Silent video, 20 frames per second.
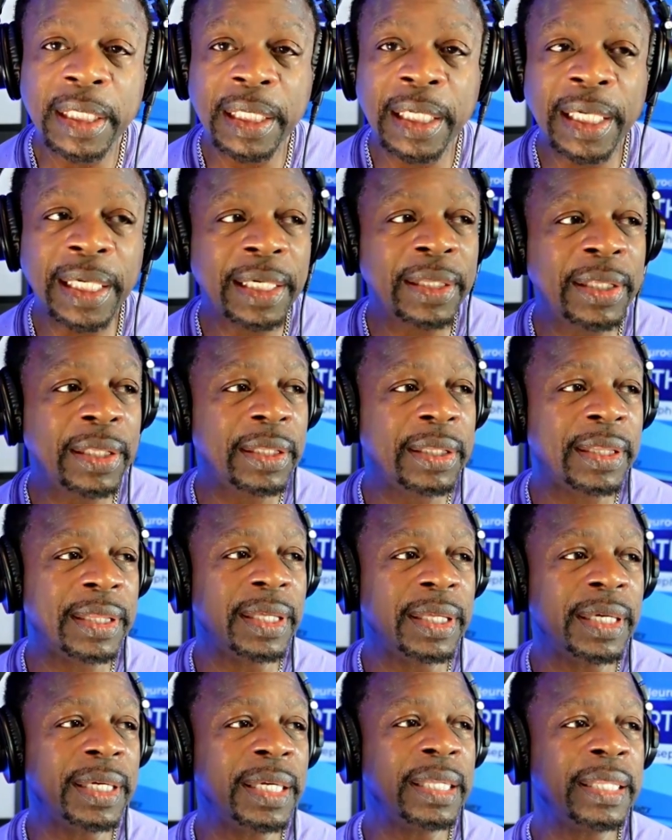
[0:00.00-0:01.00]

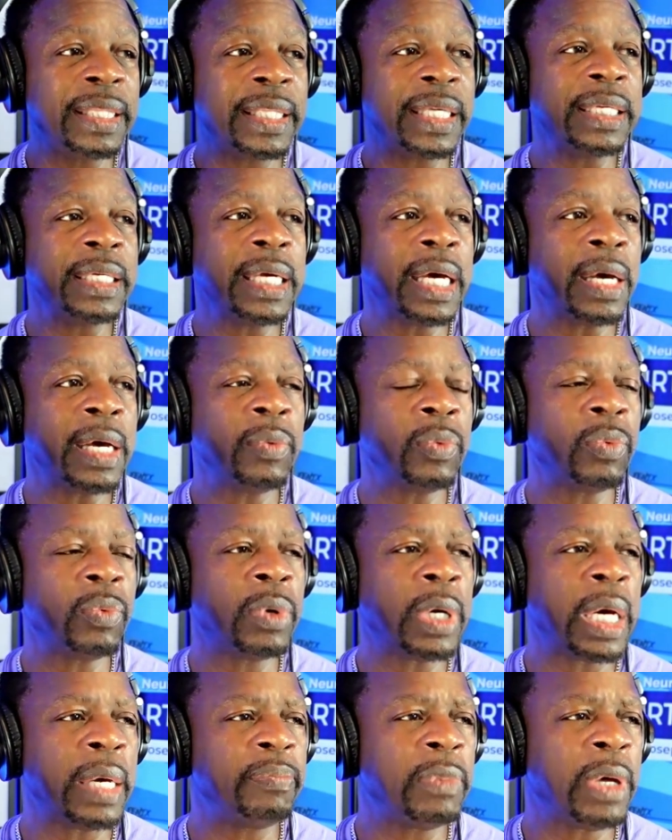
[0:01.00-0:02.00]

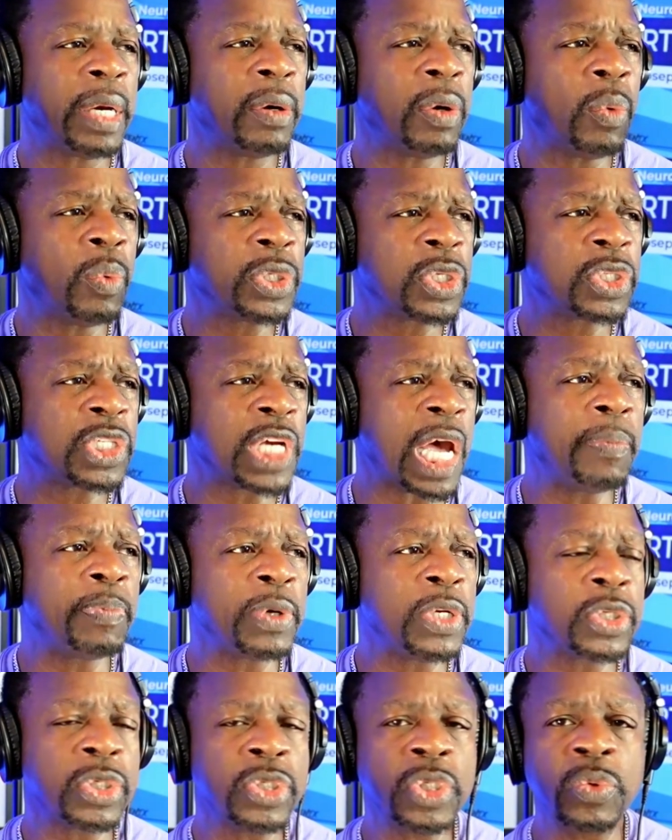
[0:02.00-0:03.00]
don't know what to type
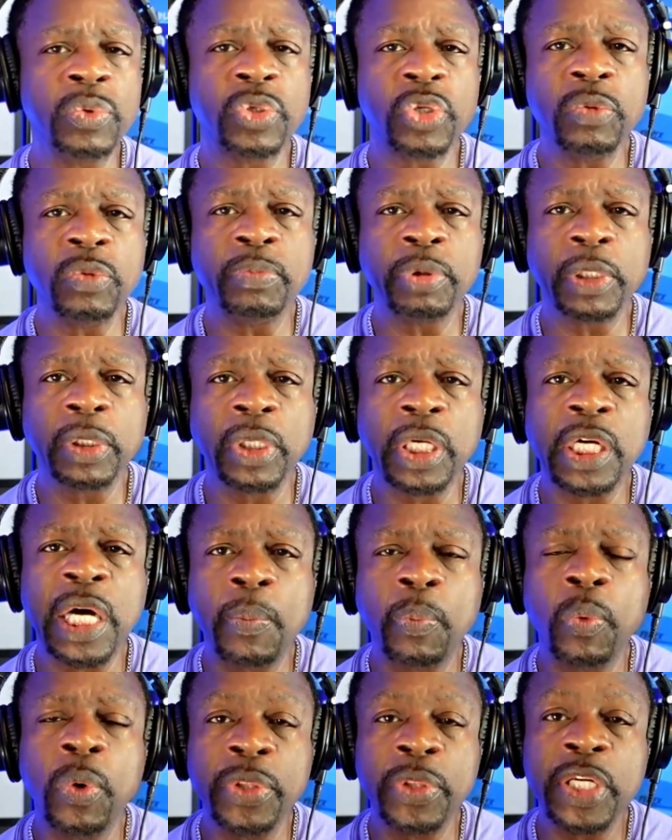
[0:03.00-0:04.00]
into YouTube, but look
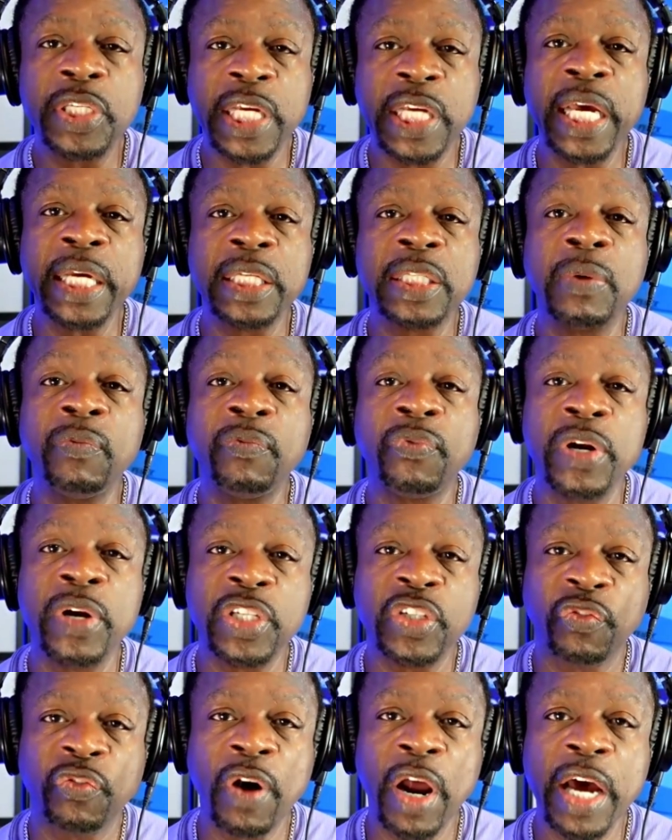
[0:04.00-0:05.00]
up where they take some
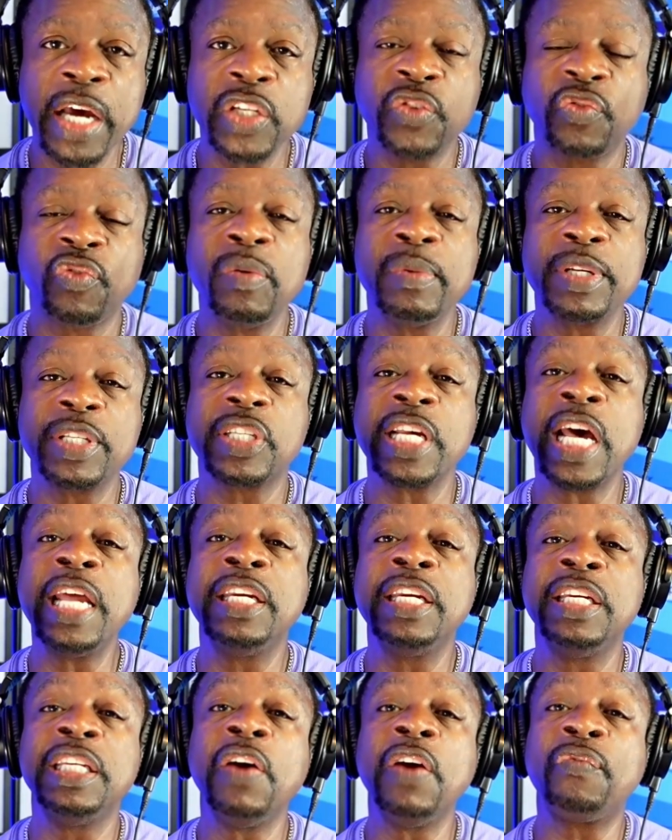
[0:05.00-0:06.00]
French fries from a
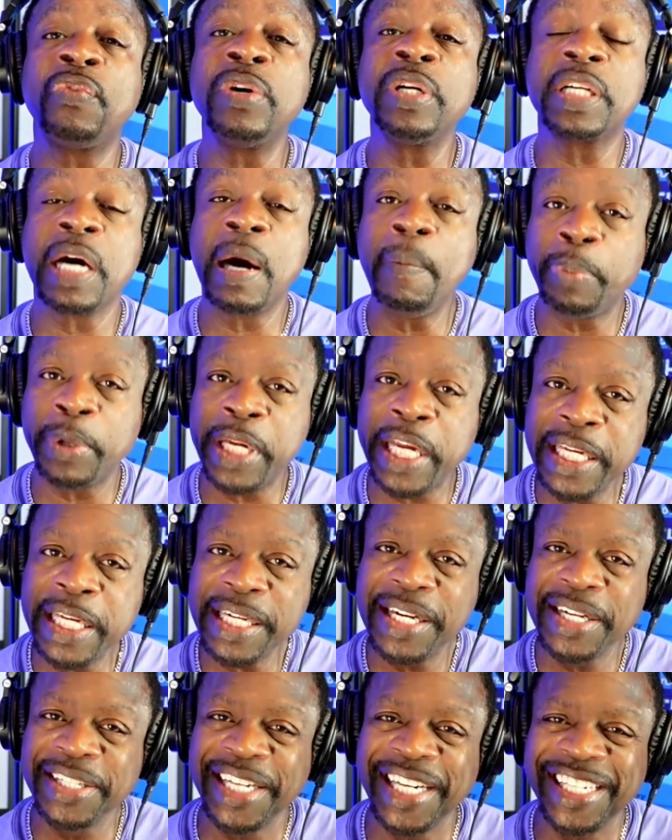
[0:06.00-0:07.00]
said different
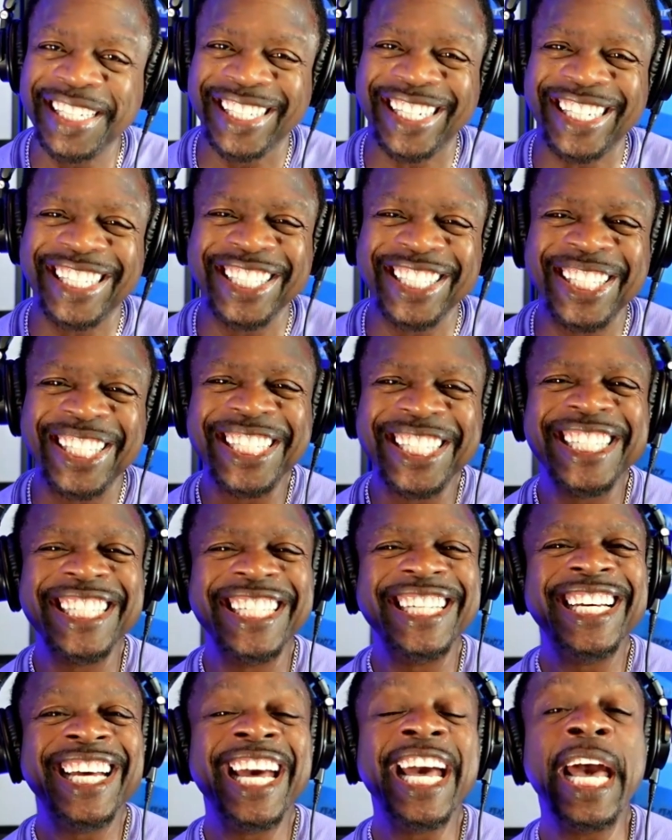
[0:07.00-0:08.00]
company
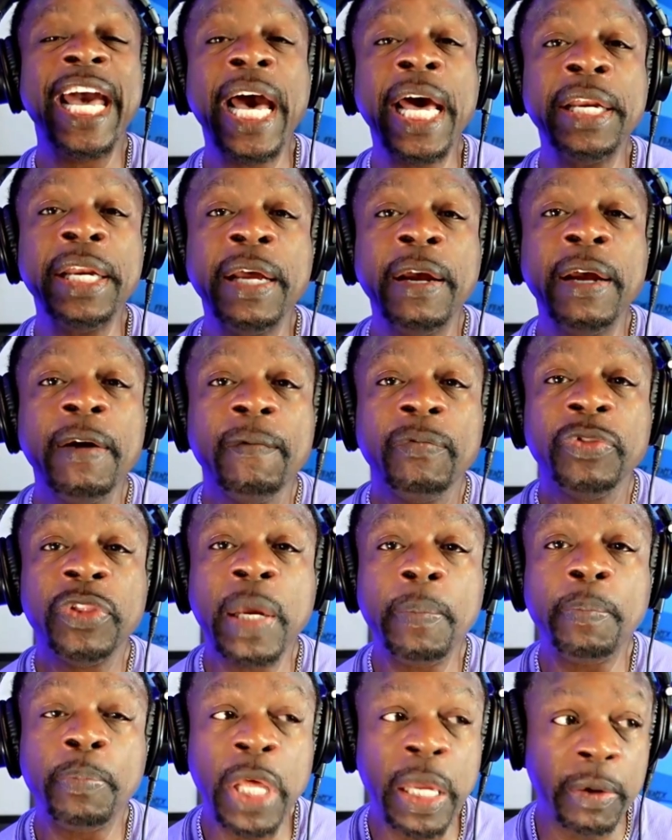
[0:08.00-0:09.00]
and
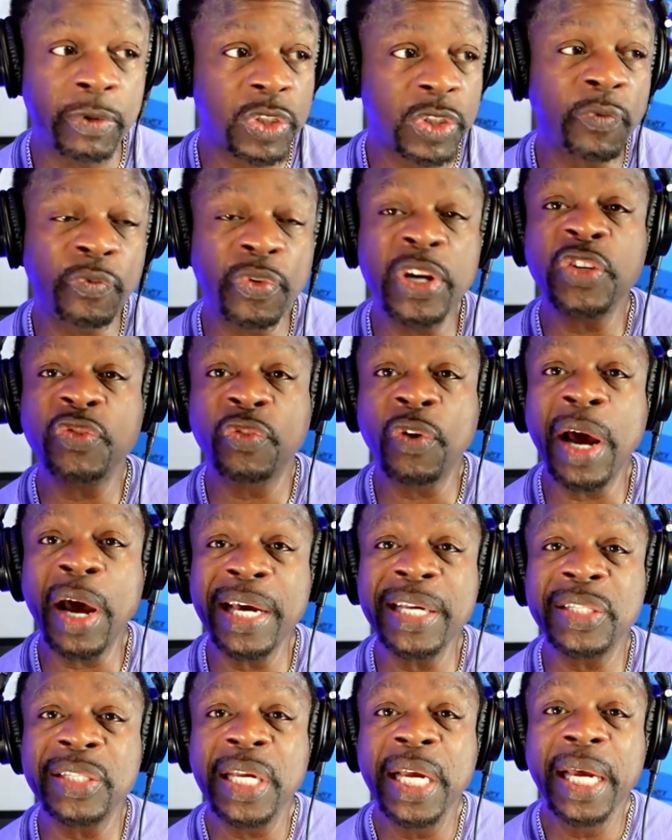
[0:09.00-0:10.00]
they some French
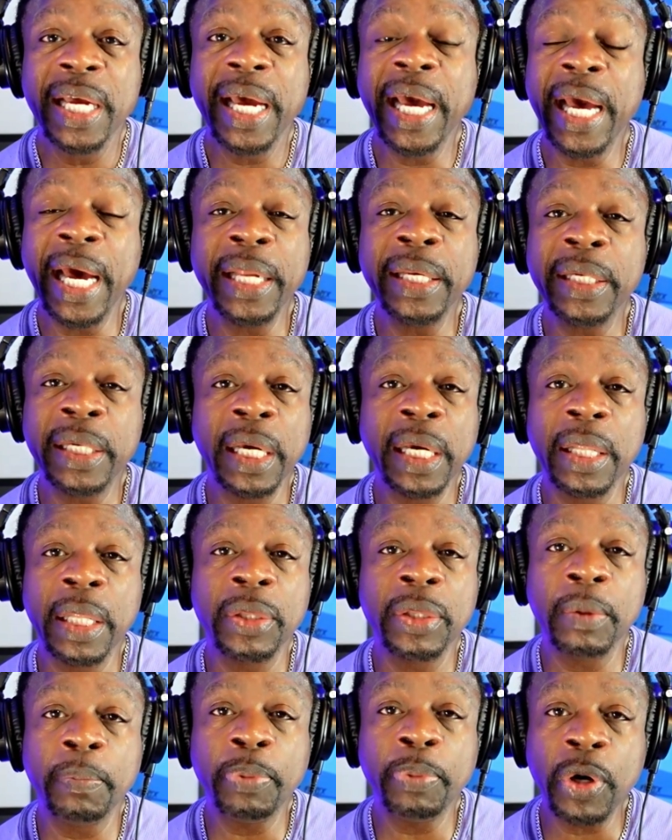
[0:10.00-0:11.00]
fries and
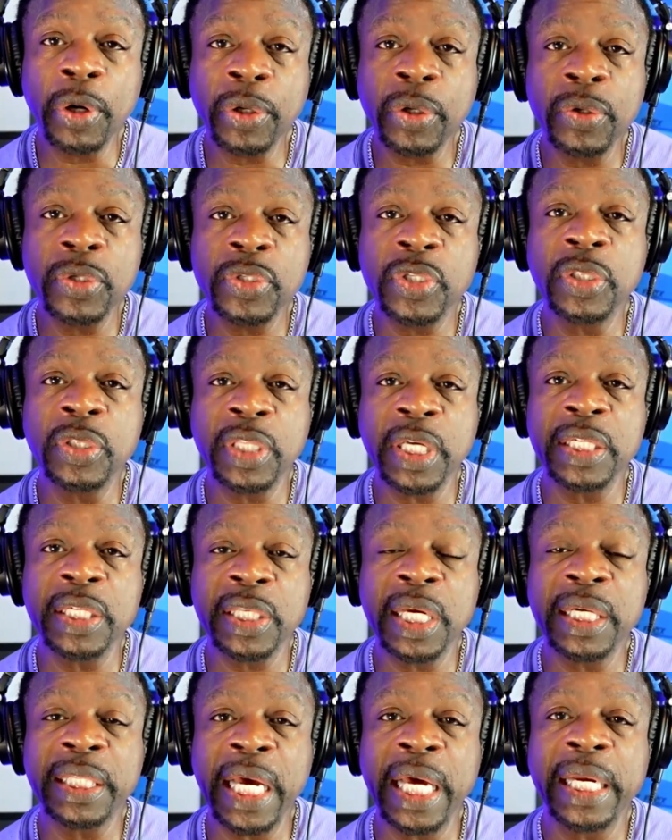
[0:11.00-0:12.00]
the burgers and things
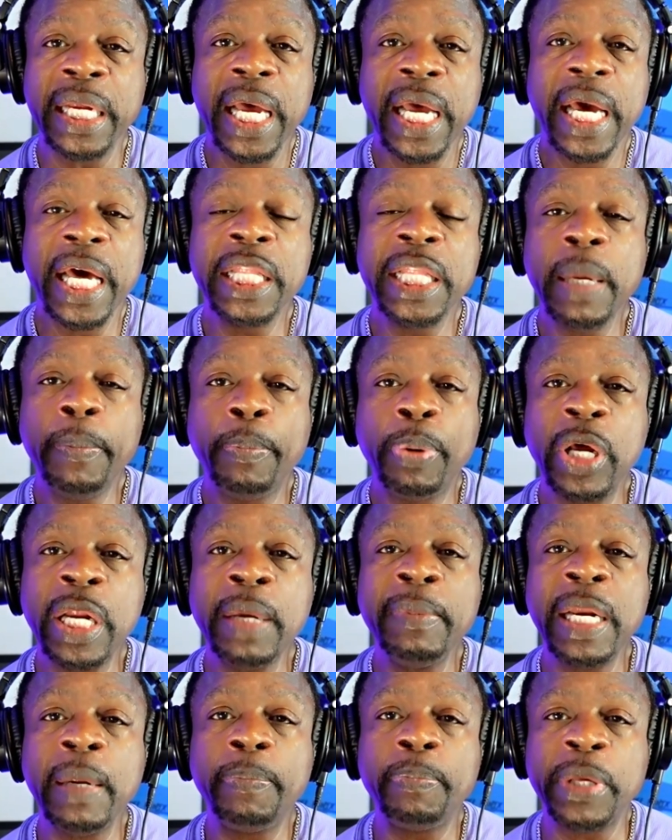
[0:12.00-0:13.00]
like that, and they put
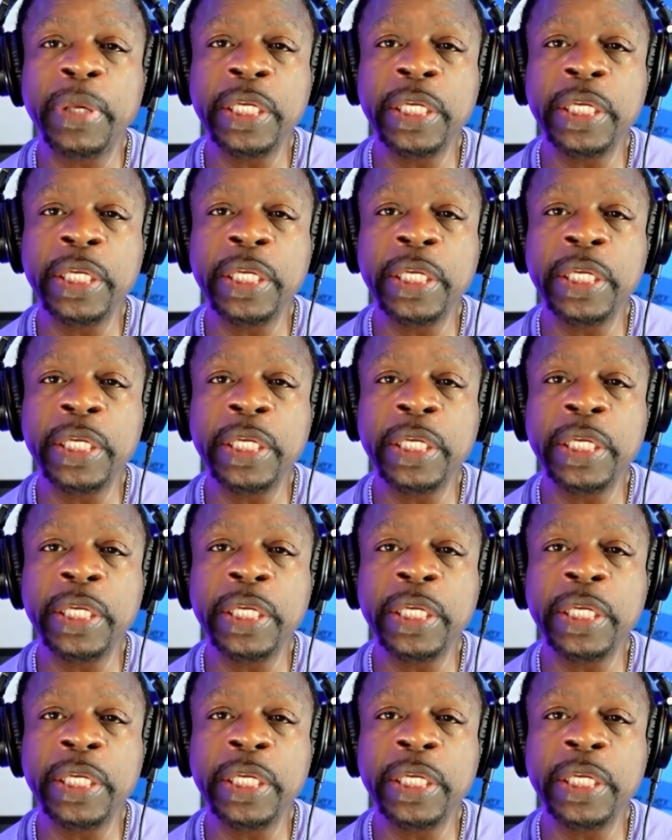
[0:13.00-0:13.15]
them in a